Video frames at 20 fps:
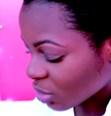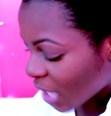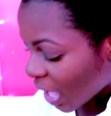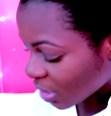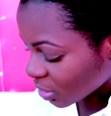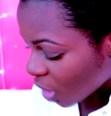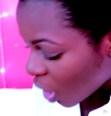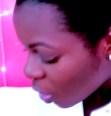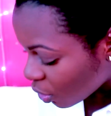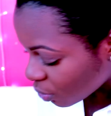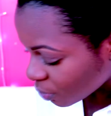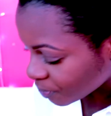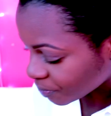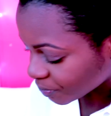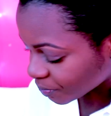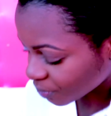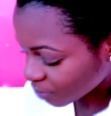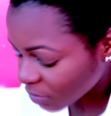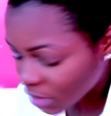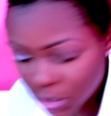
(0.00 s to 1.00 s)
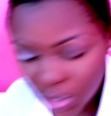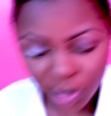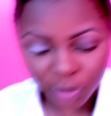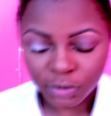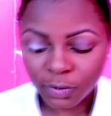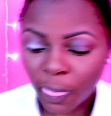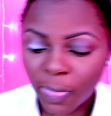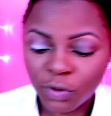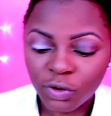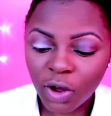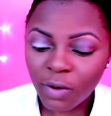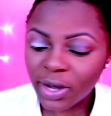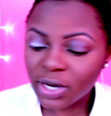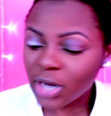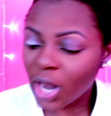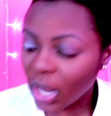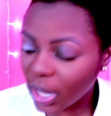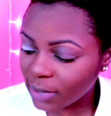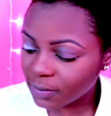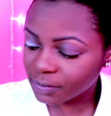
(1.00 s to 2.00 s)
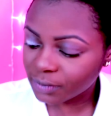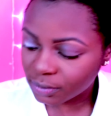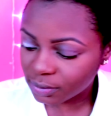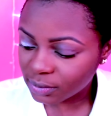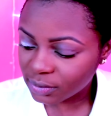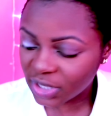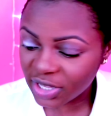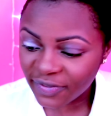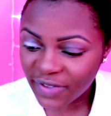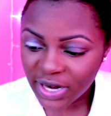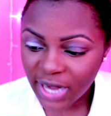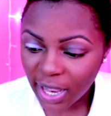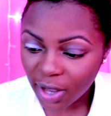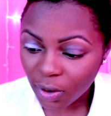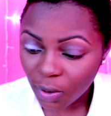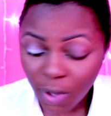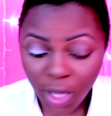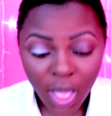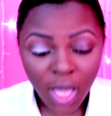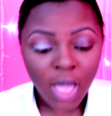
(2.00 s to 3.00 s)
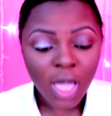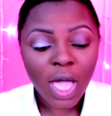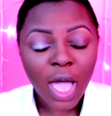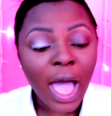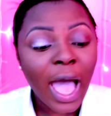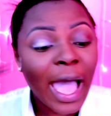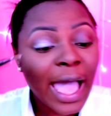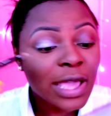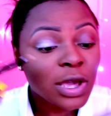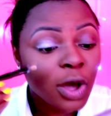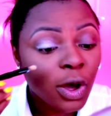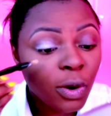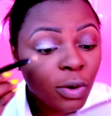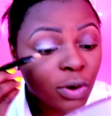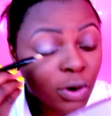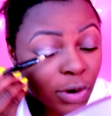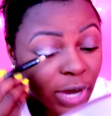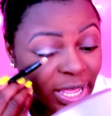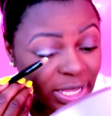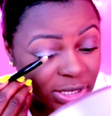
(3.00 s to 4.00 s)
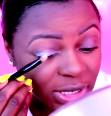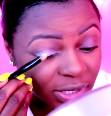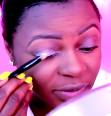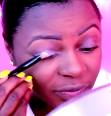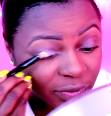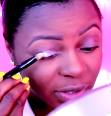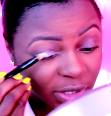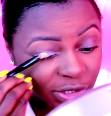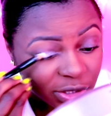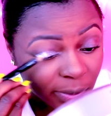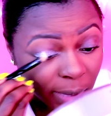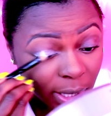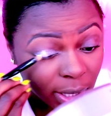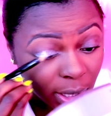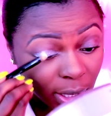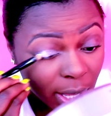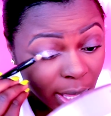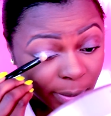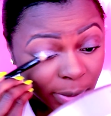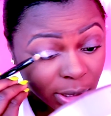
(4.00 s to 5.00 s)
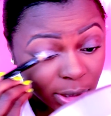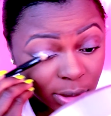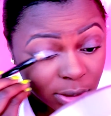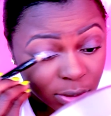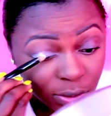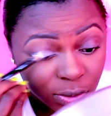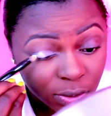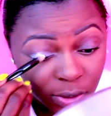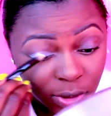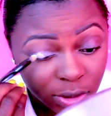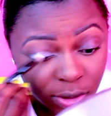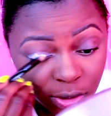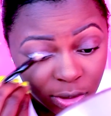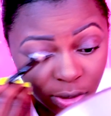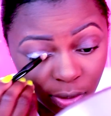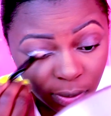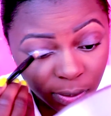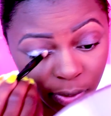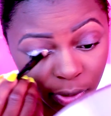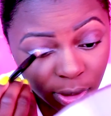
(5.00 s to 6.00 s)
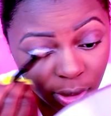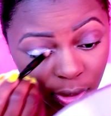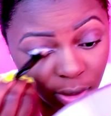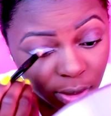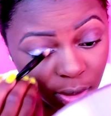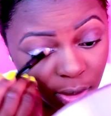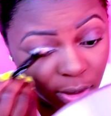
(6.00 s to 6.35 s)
know. Yo, growing up, even now, I go crazy for Jamaican comedies. Ooh, this is so pretty.